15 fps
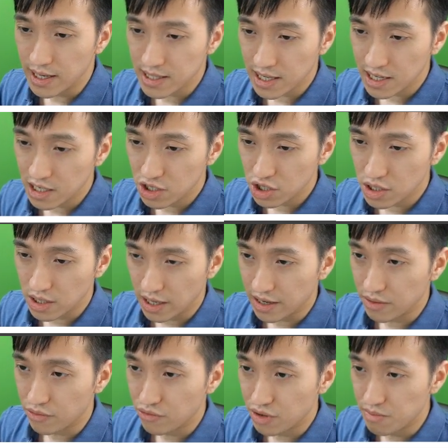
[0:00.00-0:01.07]
is I can just
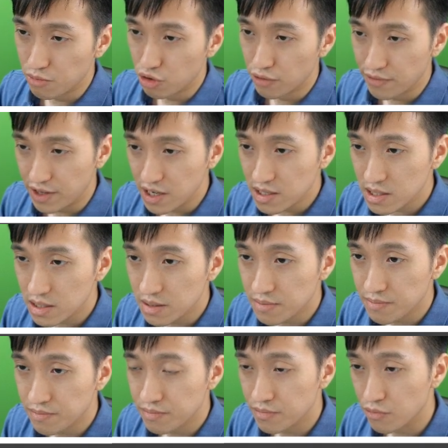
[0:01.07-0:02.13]
like remove these
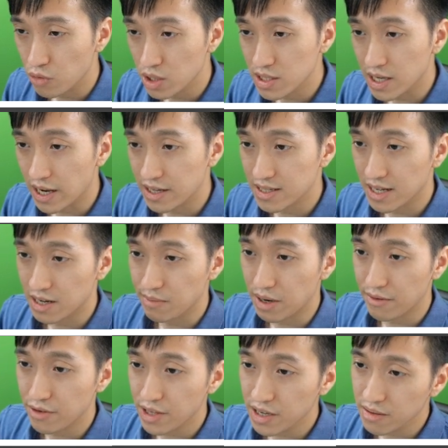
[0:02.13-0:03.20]
once I set up
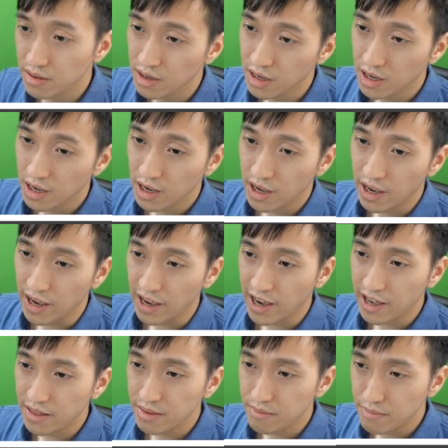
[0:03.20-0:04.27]
everything.
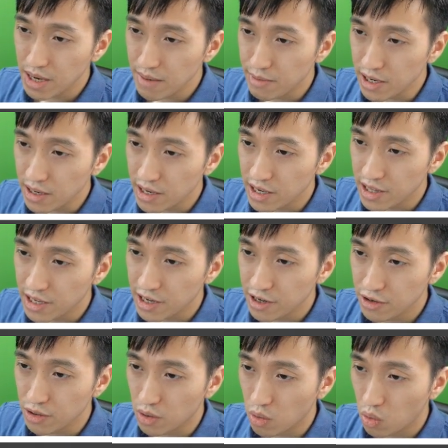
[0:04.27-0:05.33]
And maybe in
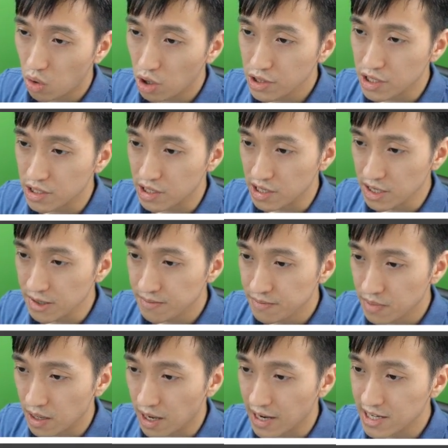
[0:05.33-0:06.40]
here the quantity,
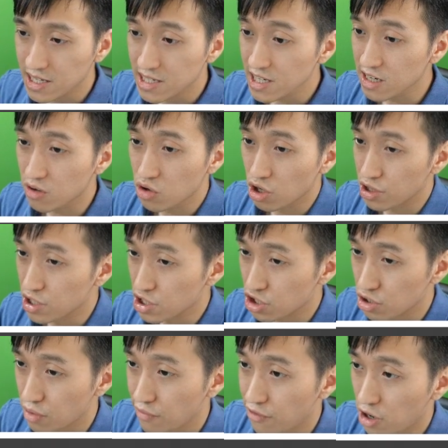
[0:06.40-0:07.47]
I can set a
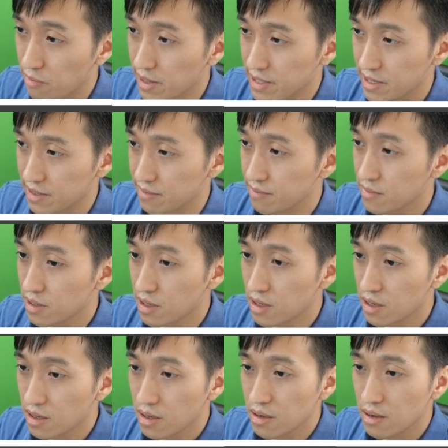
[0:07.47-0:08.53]
conditional formatting
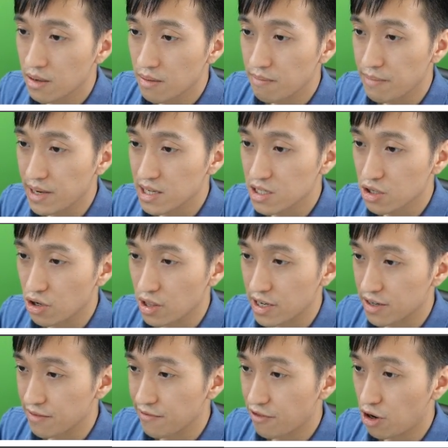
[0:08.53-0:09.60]
based on
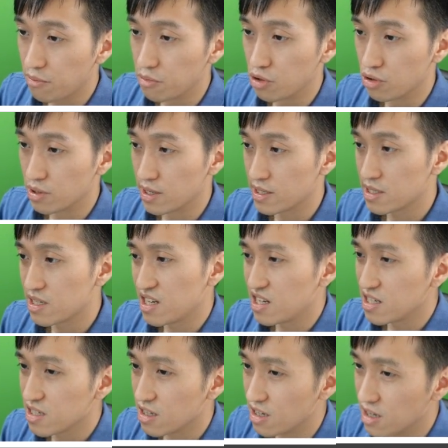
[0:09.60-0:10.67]
like a formula that
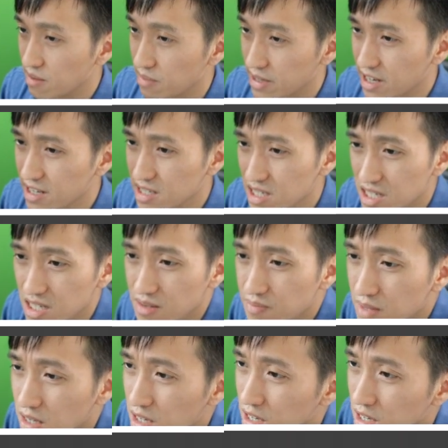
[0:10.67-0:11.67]
says, I guess,